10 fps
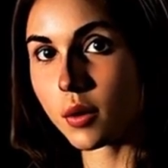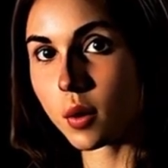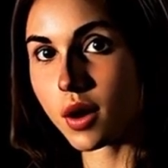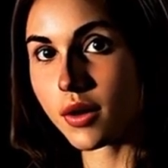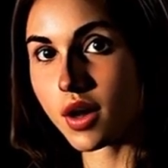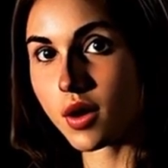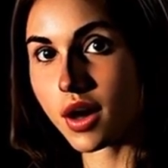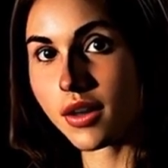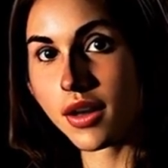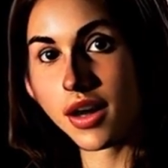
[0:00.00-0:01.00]
one that
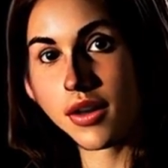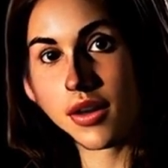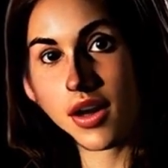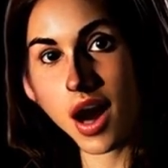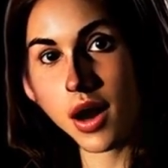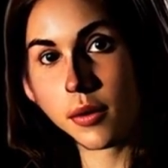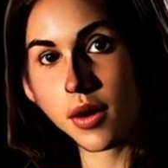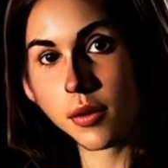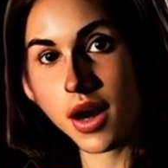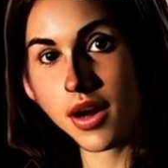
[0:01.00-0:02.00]
transcends time
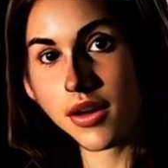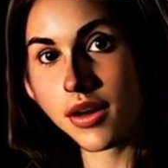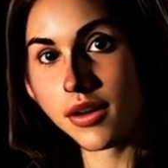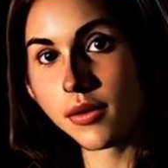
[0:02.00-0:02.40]
and place.